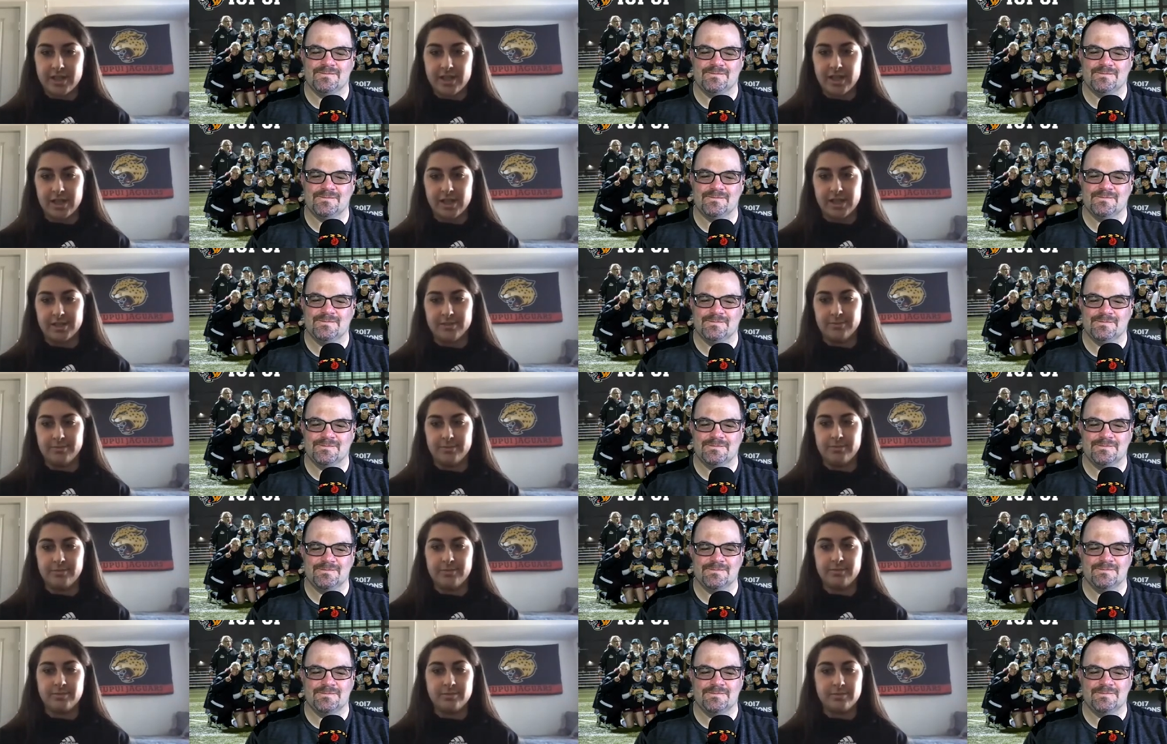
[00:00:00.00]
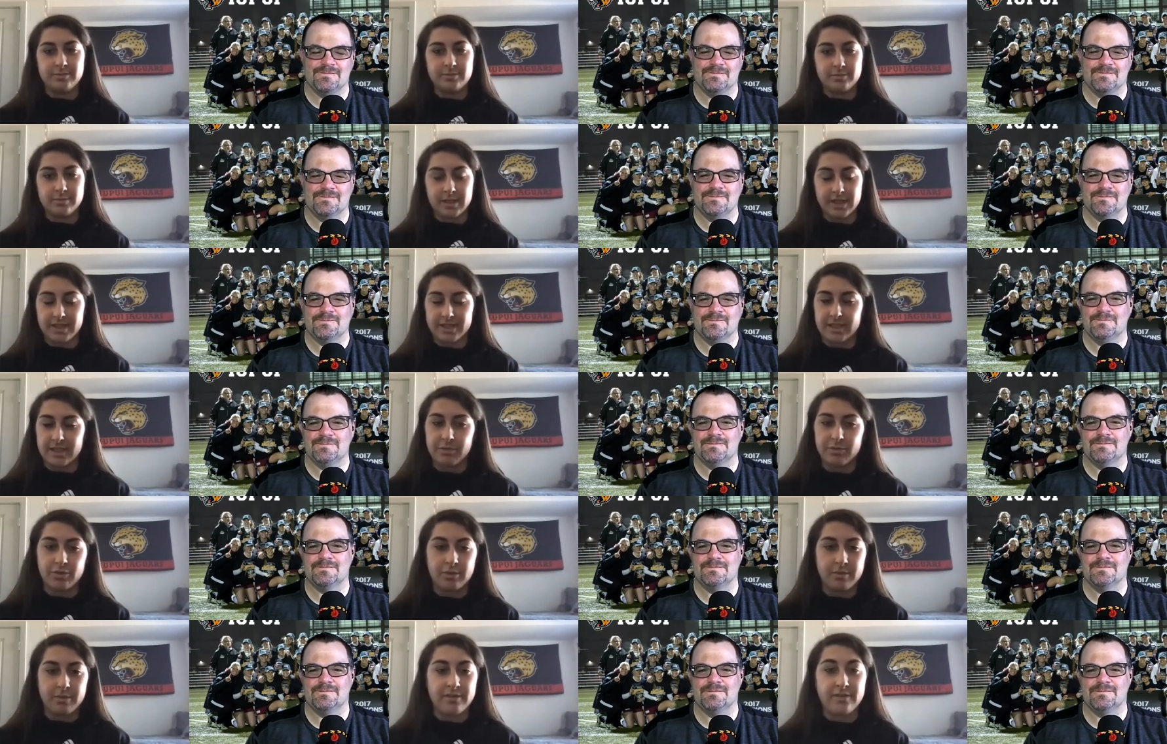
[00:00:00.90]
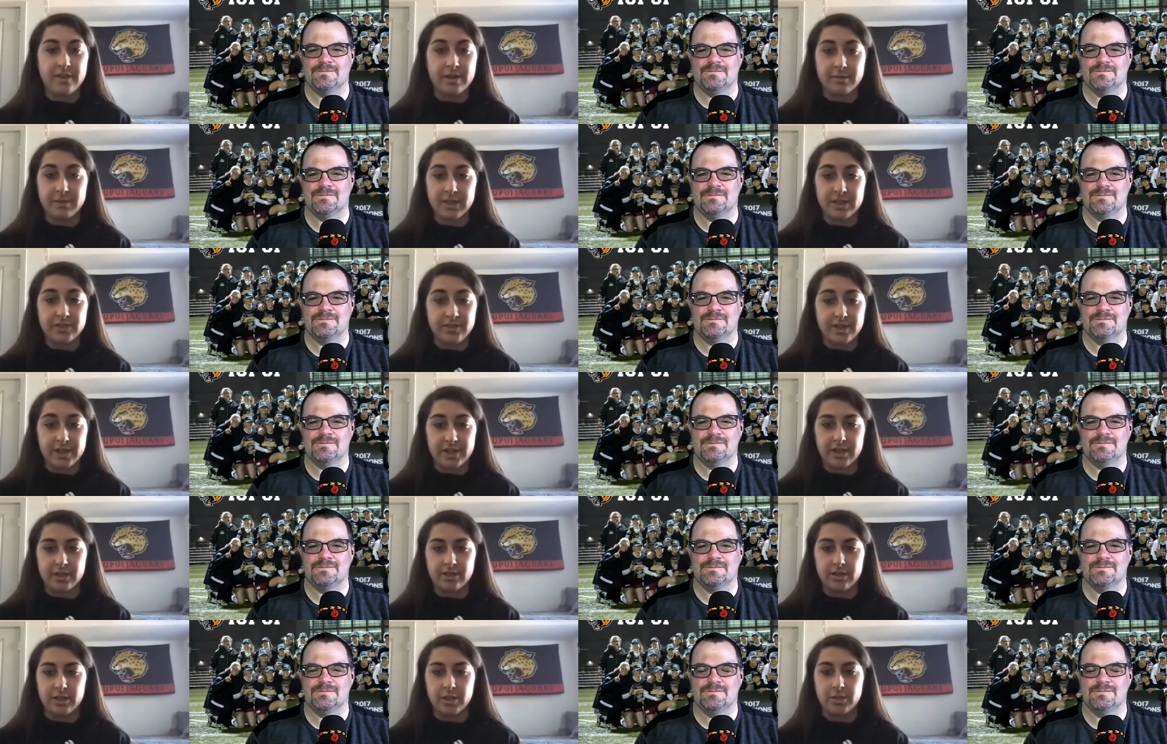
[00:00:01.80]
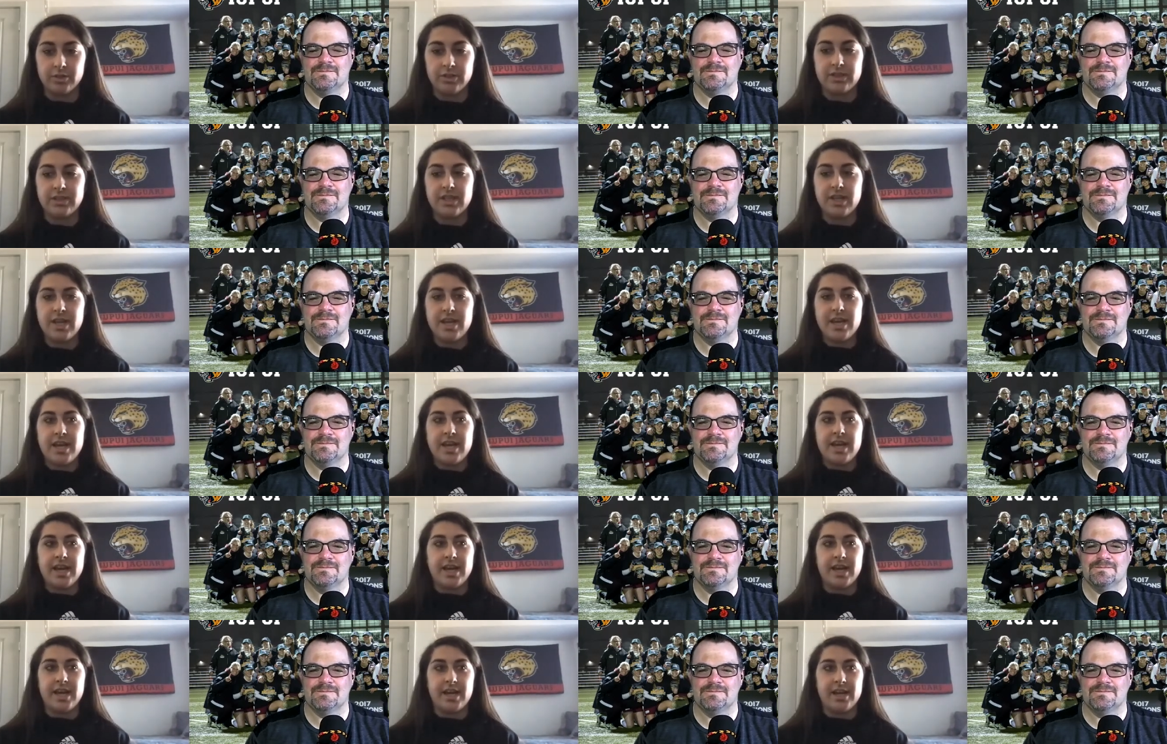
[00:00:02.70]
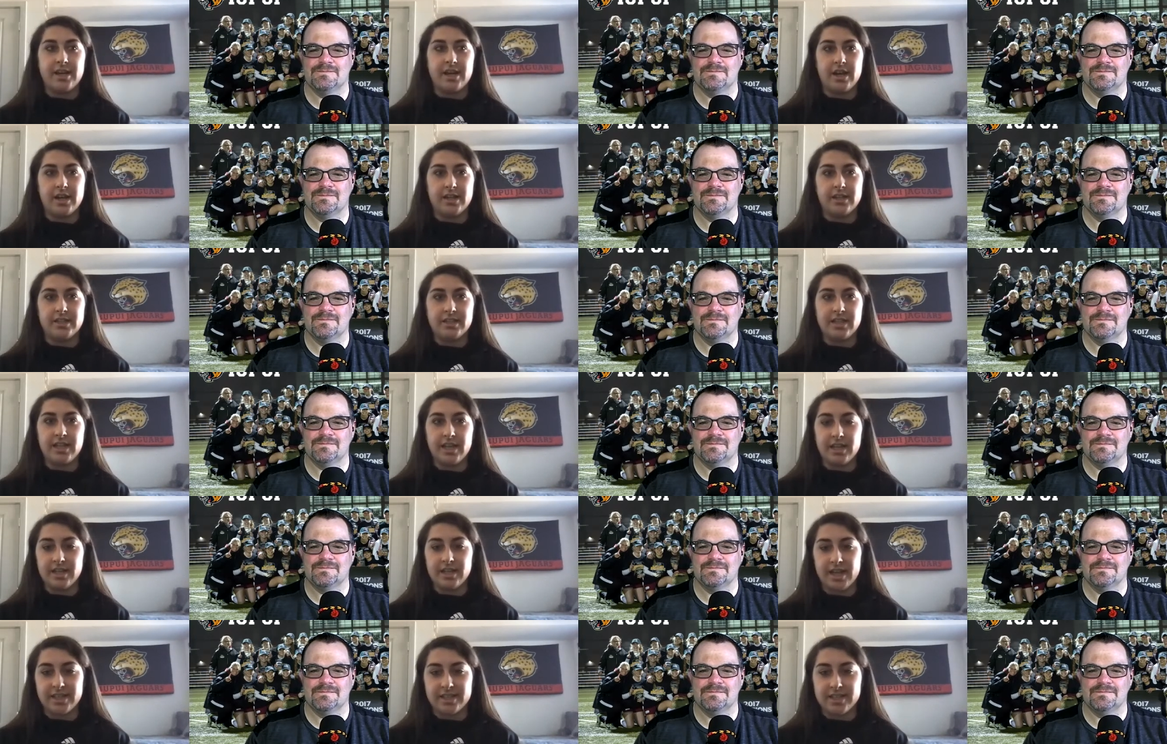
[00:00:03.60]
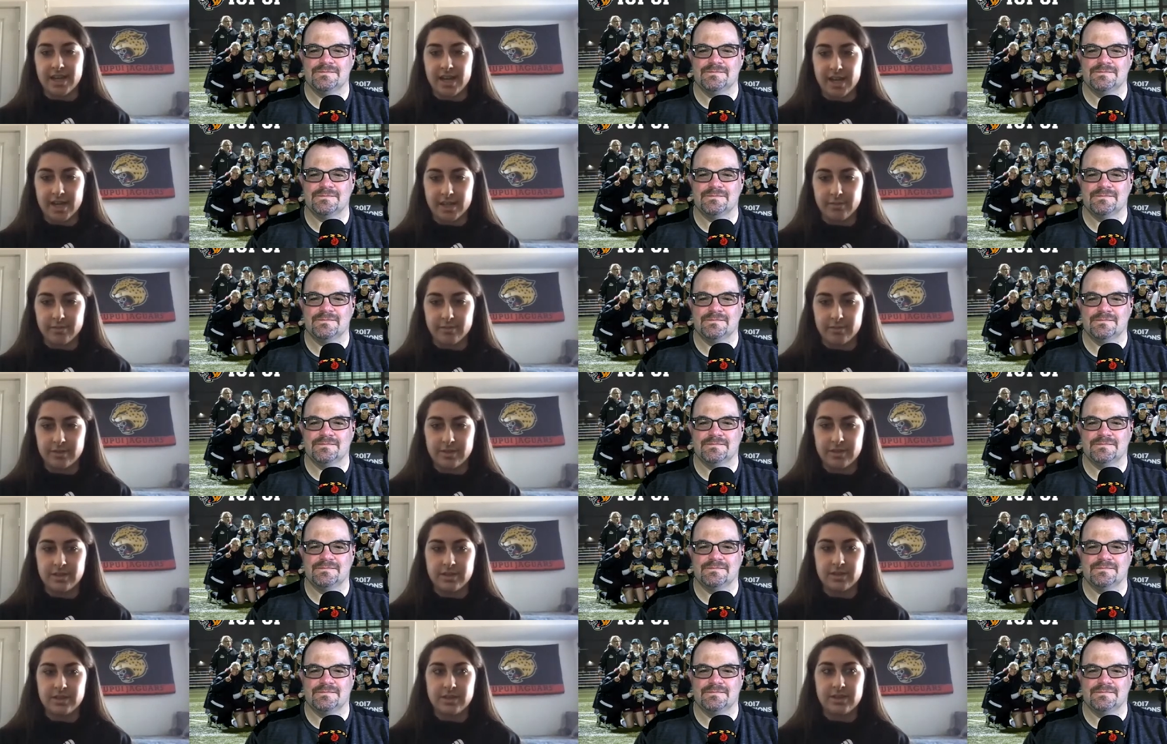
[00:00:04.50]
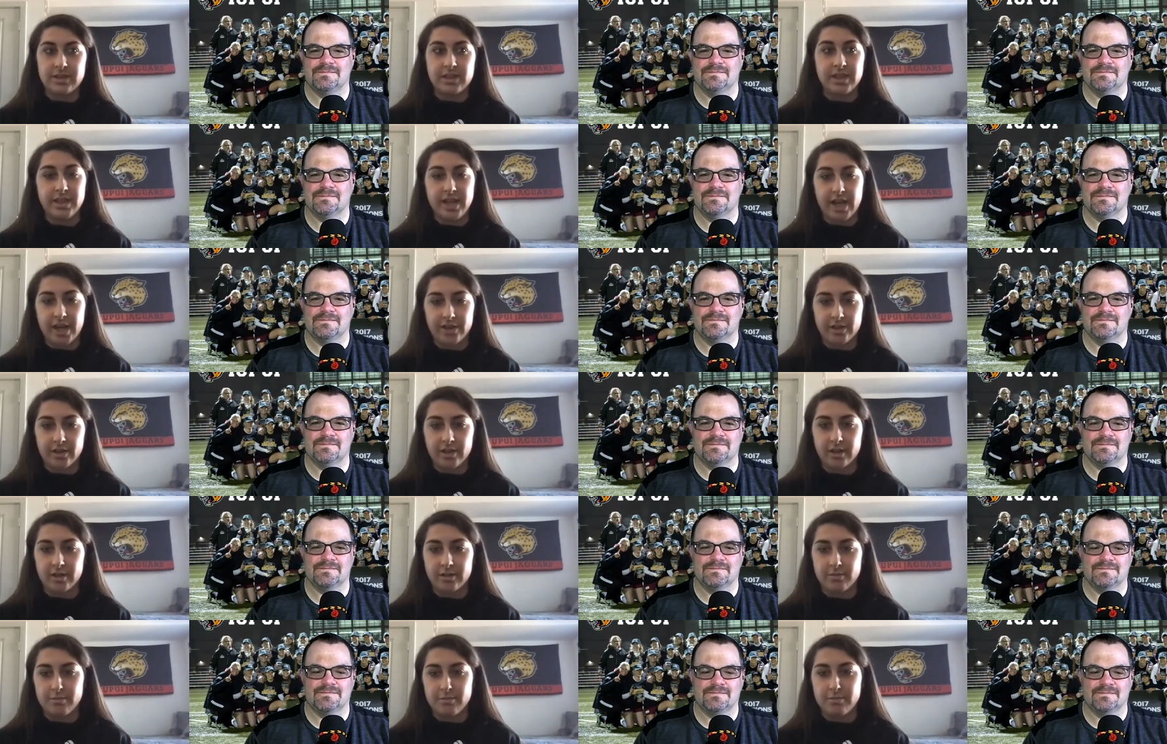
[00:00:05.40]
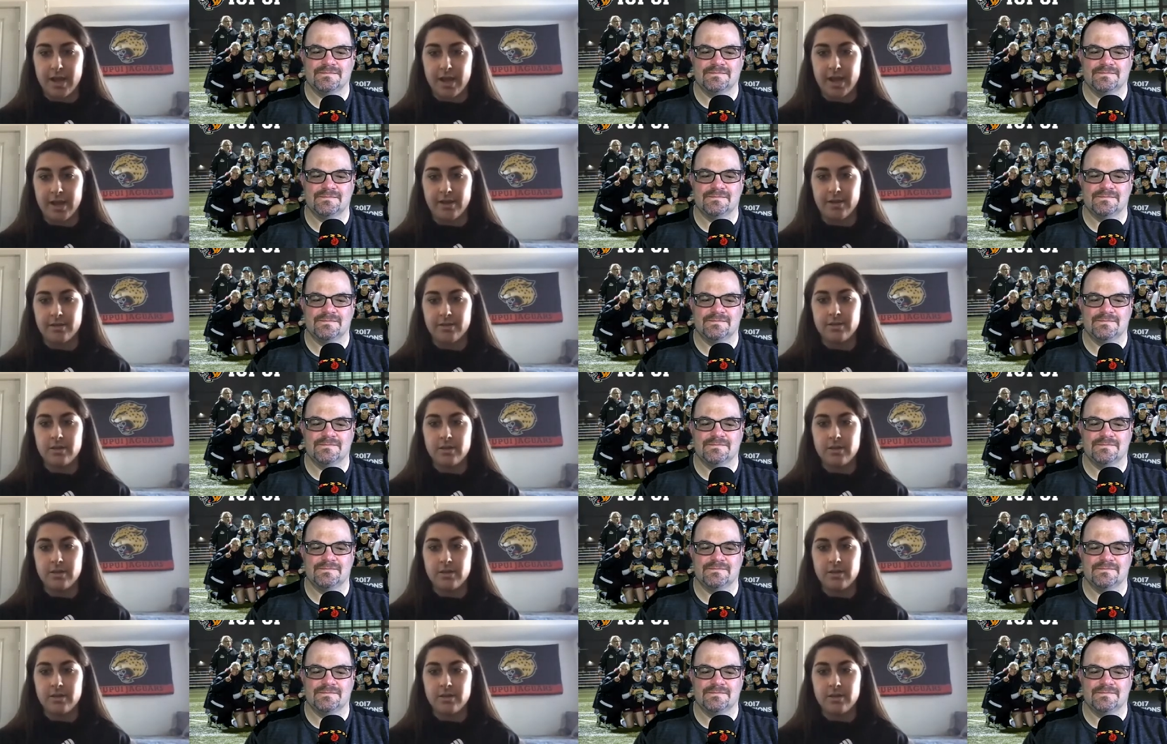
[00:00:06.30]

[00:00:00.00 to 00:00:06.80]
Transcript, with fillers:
Speaker 1: Um, like I said before, my family is very close, and us getting that time together meant